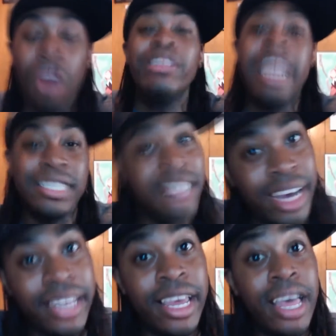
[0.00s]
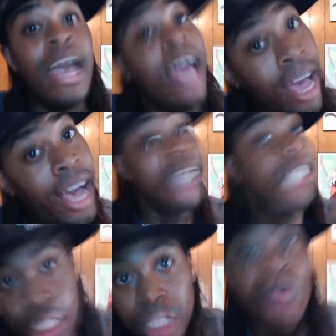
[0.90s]
all that aside, I
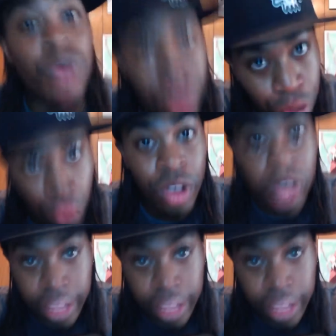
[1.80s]
just want to know